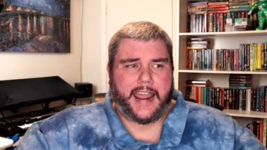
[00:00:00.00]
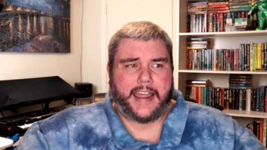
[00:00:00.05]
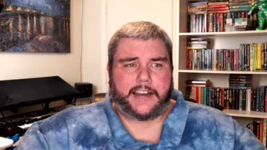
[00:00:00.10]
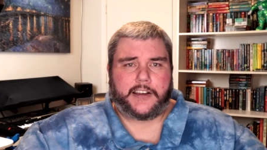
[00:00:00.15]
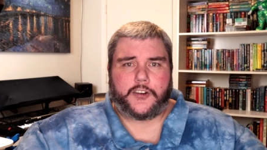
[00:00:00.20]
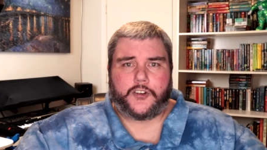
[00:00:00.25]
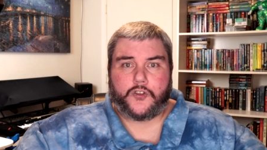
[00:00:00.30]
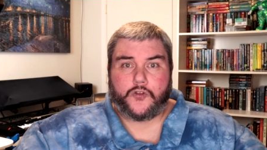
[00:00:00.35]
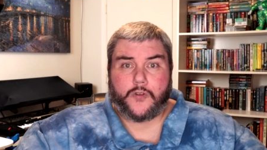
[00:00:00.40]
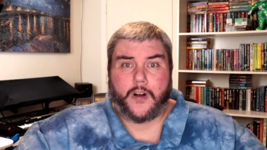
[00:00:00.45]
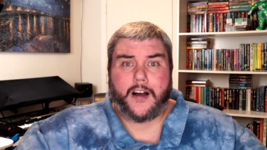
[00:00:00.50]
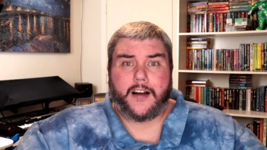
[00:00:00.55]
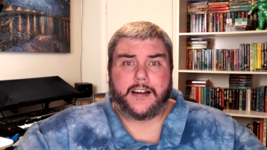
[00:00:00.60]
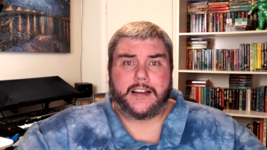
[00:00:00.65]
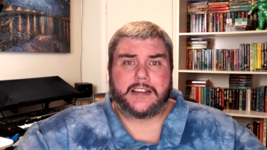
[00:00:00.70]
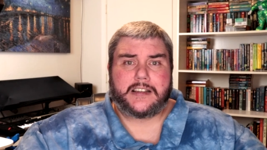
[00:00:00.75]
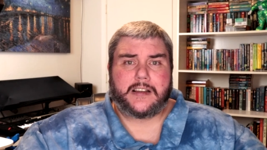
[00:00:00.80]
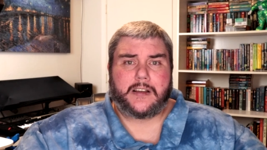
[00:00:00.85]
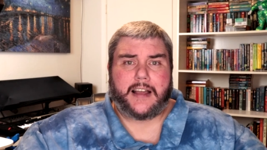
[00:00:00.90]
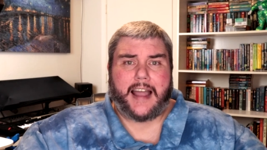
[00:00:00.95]
And
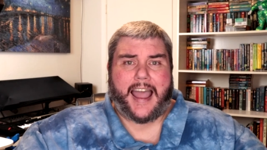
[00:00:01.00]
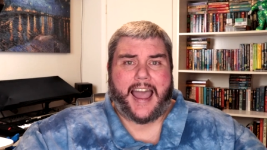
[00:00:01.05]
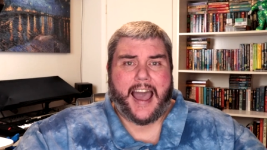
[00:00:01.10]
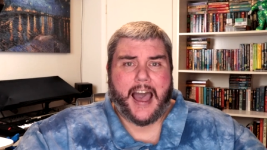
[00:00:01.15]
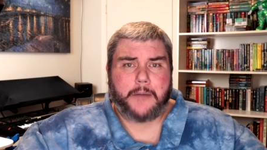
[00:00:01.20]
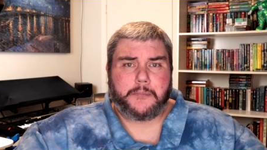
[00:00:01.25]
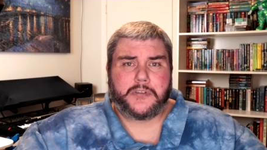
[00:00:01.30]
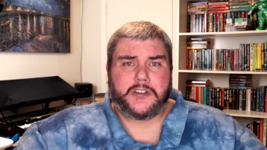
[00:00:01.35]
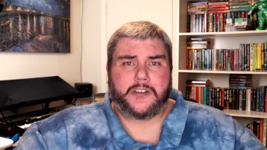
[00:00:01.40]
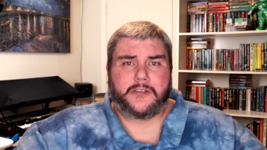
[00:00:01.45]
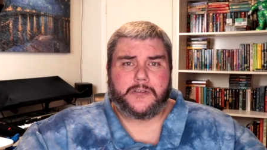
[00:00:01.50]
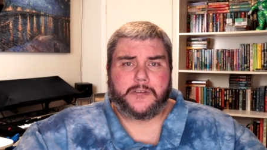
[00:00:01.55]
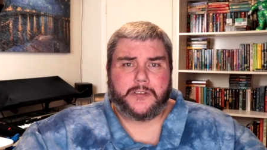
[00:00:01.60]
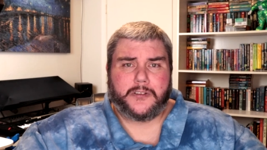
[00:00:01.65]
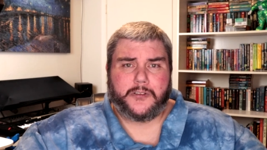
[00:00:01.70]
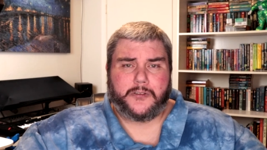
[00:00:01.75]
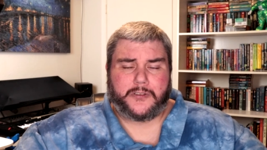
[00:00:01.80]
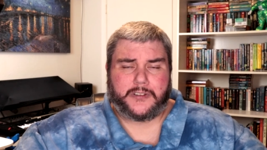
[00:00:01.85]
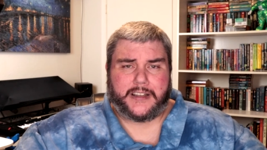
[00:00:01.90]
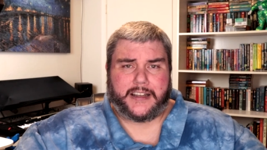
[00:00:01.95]
drugs
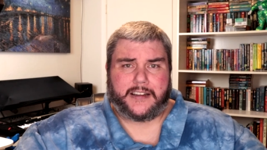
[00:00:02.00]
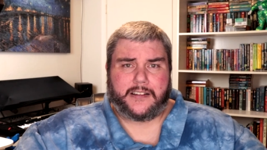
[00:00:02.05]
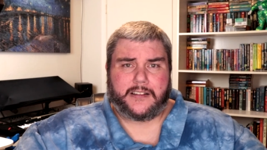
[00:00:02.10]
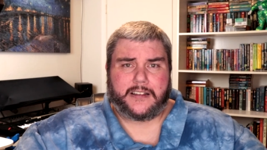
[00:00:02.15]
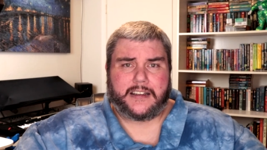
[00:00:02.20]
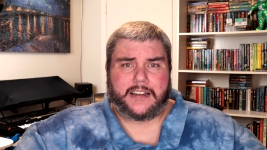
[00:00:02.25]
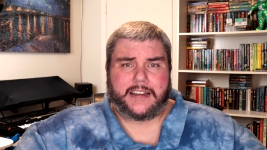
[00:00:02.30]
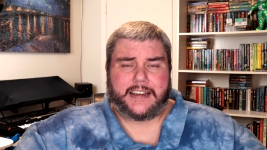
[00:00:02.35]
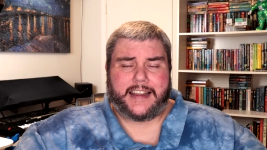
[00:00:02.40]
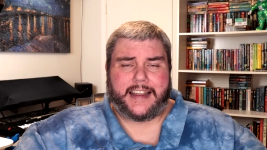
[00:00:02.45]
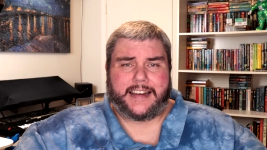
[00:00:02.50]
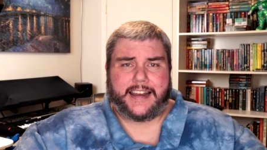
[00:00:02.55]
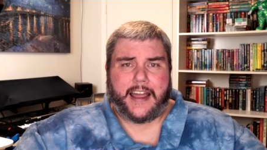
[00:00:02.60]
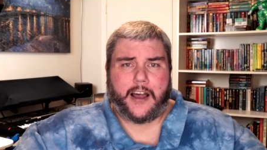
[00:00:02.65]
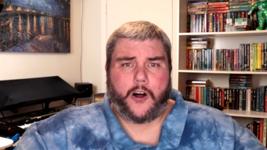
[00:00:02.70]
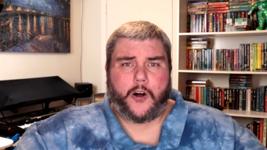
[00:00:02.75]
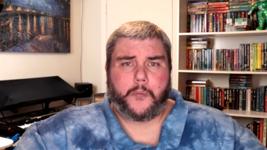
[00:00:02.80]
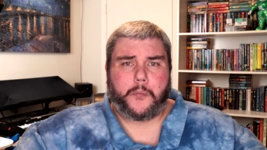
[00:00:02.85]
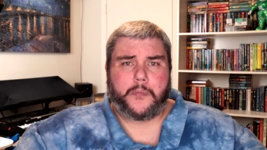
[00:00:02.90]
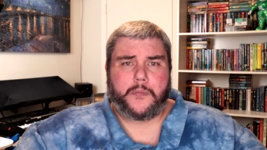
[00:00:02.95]
absolutely can
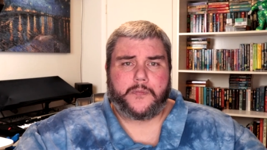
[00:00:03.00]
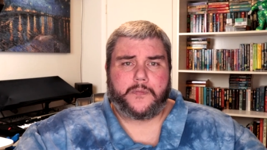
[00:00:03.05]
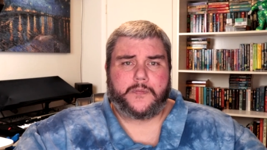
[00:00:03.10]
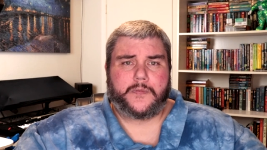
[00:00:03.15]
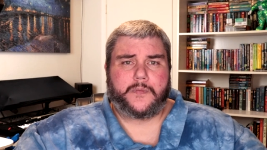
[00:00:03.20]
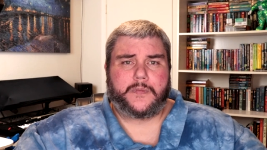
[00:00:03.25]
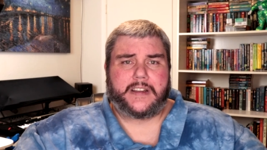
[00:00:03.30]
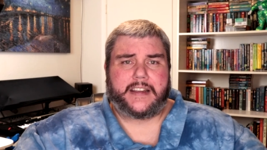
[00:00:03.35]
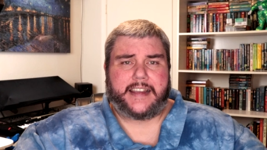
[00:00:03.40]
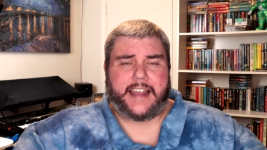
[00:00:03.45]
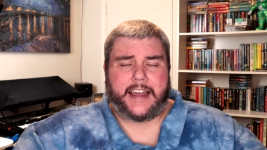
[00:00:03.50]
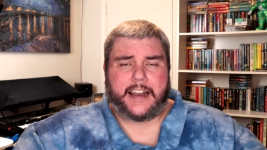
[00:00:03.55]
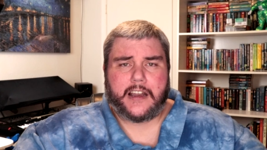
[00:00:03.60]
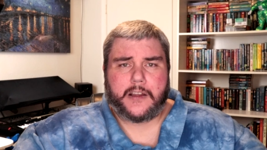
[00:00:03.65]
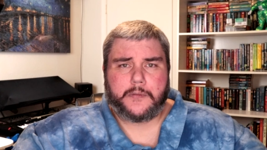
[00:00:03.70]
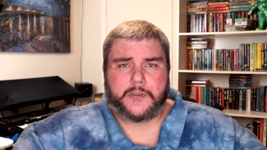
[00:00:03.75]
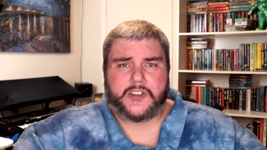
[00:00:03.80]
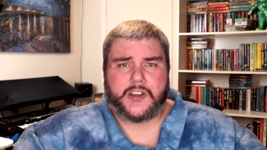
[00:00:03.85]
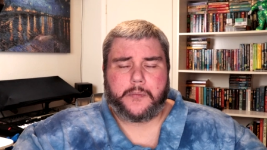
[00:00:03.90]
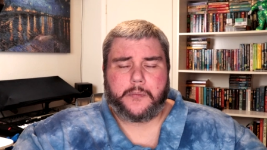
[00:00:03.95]
help get
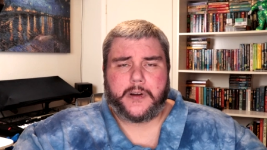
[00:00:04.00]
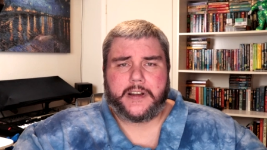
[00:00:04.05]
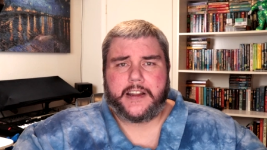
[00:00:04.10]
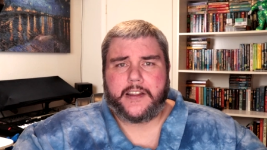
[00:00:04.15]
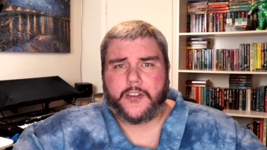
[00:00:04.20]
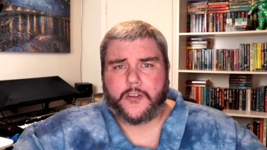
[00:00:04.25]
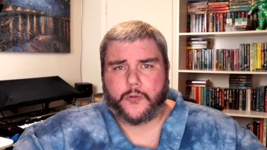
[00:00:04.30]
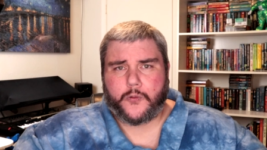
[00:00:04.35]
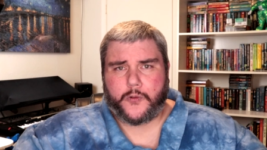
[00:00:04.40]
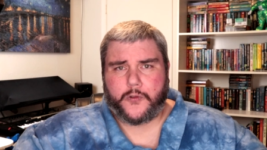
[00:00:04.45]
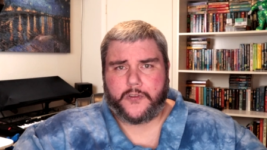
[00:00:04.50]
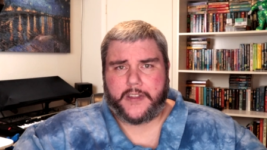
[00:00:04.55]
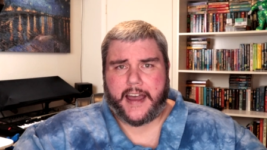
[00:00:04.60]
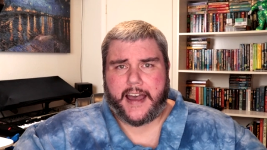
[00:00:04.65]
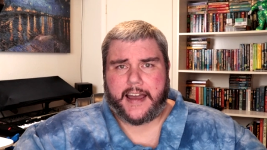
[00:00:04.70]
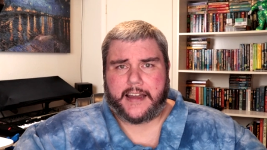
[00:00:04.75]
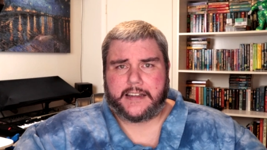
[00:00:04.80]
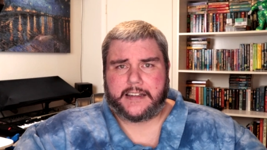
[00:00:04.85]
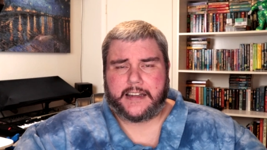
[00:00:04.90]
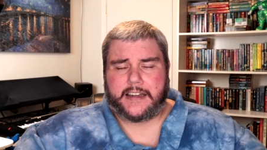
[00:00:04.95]
somebody through
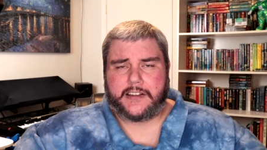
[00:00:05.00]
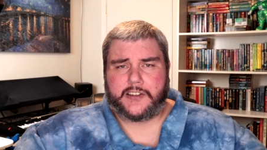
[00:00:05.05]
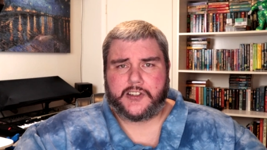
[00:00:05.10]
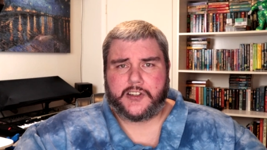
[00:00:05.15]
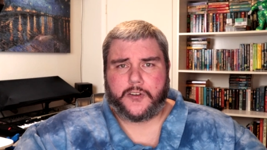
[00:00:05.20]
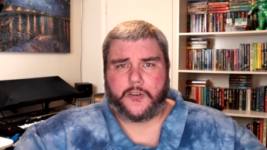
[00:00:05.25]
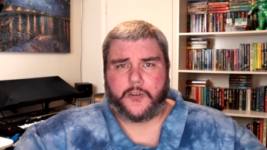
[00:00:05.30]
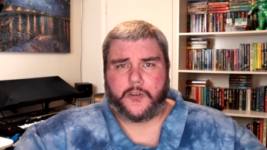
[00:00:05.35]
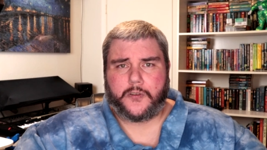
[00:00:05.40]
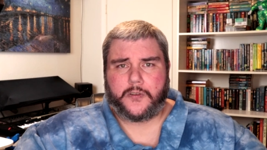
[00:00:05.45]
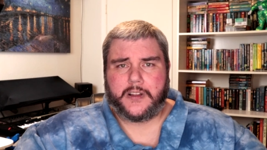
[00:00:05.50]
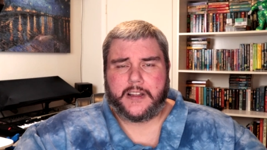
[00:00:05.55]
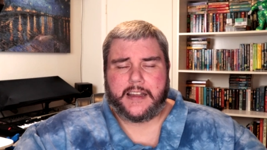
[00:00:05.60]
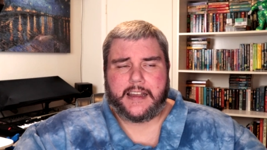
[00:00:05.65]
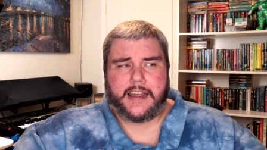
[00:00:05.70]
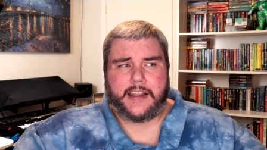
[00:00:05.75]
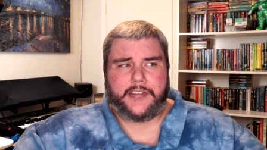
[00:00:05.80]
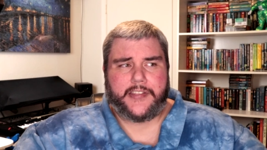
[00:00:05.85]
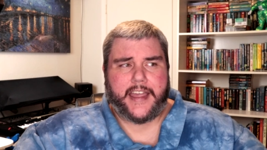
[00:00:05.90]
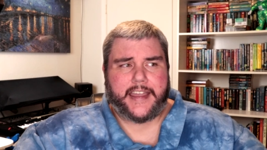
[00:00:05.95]
that until
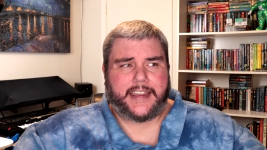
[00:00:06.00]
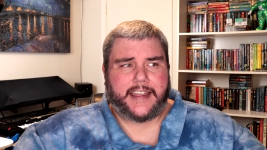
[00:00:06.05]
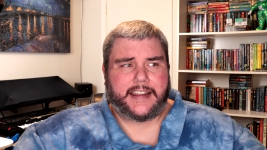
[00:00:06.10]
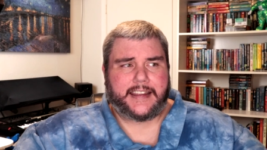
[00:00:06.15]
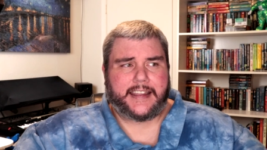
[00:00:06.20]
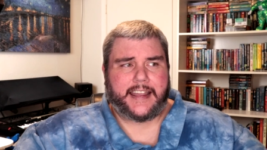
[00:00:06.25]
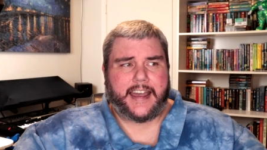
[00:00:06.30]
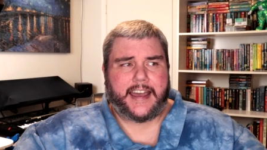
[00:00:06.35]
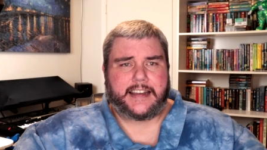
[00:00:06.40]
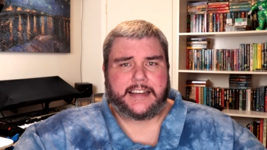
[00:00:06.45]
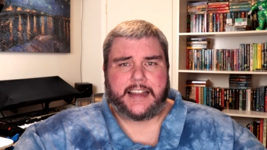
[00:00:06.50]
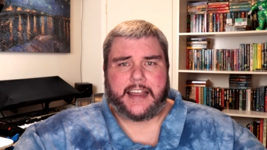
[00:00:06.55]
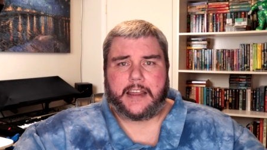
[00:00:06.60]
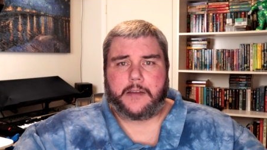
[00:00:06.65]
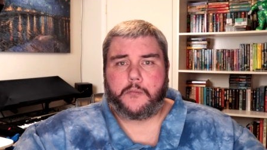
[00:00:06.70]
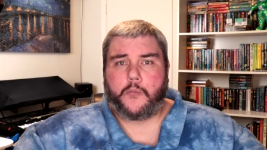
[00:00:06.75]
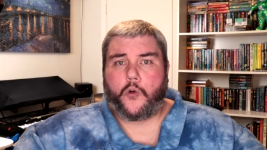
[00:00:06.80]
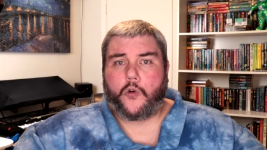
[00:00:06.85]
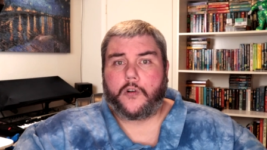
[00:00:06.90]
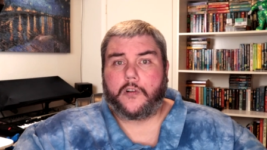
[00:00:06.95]
they can get
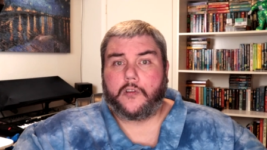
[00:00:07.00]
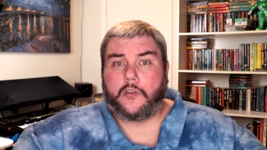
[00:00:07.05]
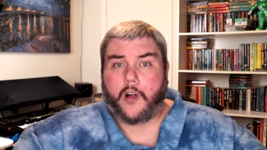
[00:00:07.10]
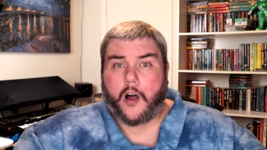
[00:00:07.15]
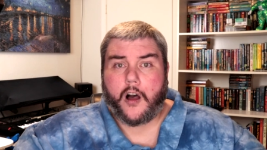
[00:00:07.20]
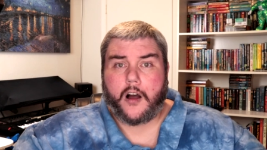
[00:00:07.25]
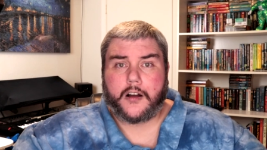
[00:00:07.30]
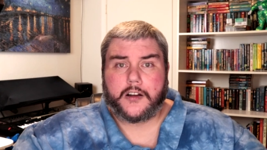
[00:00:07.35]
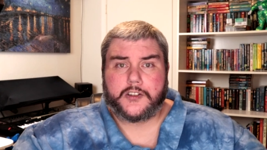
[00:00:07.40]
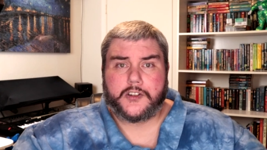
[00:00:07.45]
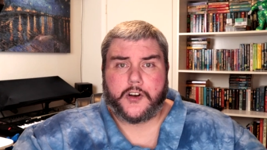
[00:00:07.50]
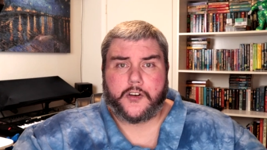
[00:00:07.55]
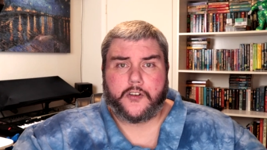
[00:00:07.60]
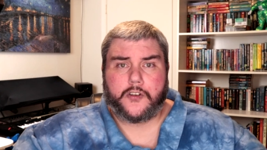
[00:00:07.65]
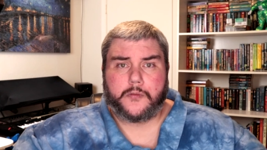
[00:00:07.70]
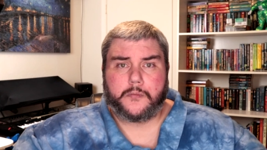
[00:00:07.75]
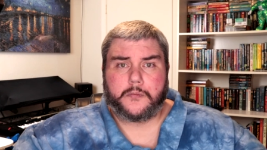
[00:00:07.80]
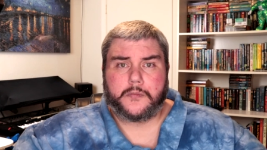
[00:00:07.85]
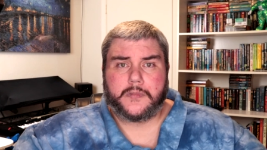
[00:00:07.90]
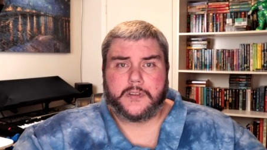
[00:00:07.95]
a more long
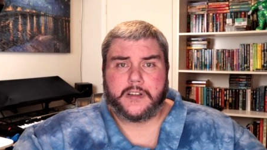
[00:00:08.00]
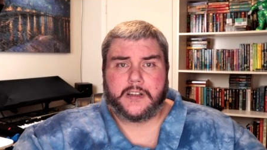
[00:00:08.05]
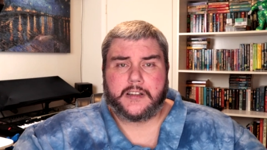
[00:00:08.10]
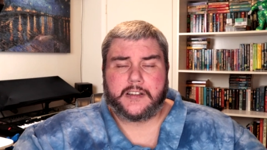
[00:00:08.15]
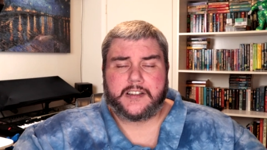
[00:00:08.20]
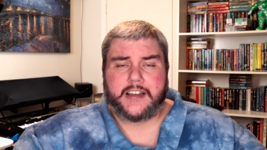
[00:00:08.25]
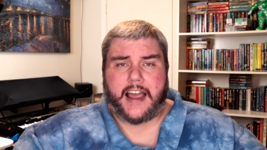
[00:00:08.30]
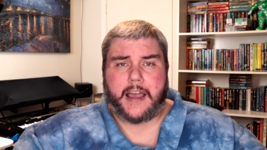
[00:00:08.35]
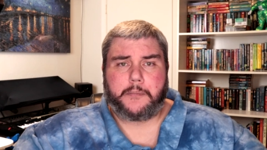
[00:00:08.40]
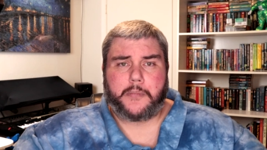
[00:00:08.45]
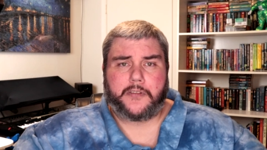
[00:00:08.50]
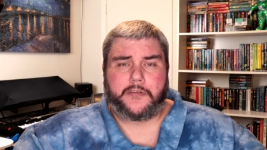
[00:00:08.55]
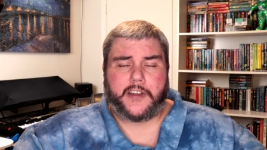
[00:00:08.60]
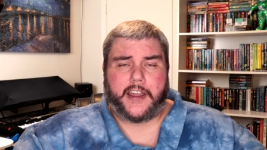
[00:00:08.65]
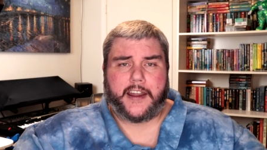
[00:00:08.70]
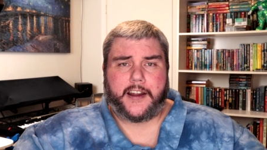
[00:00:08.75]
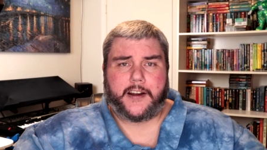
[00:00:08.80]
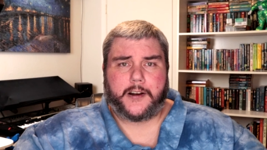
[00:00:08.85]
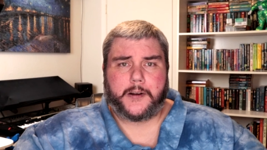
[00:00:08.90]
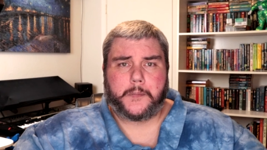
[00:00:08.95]
term type of
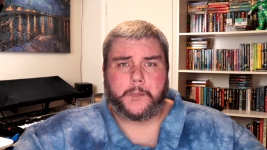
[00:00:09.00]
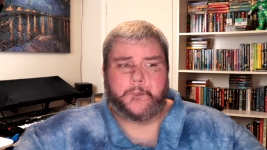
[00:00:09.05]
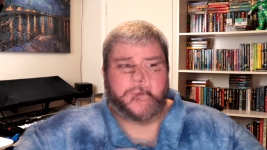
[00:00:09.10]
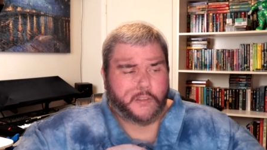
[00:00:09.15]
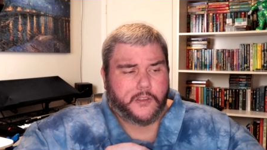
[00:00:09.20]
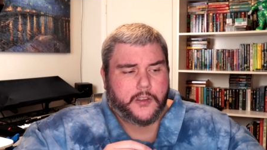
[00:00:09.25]
care.